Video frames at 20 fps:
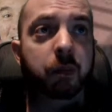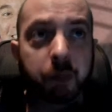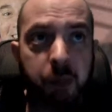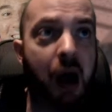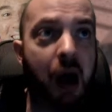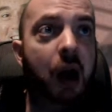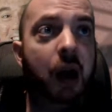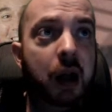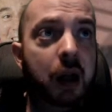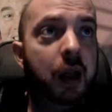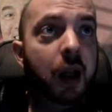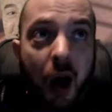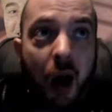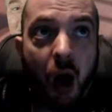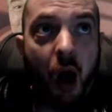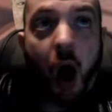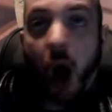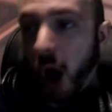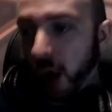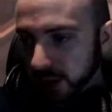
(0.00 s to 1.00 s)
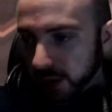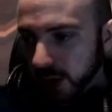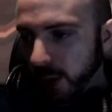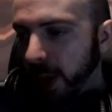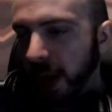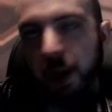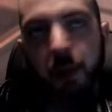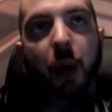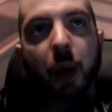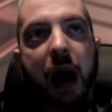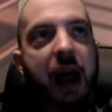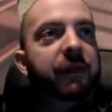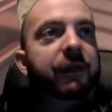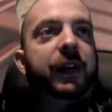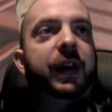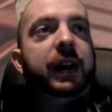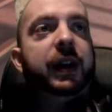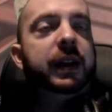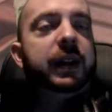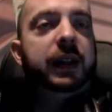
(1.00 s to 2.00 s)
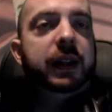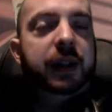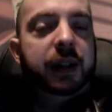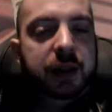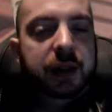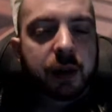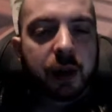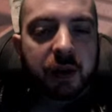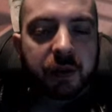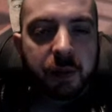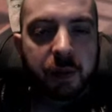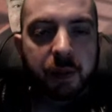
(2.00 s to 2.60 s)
But I'll do it whatever sort of...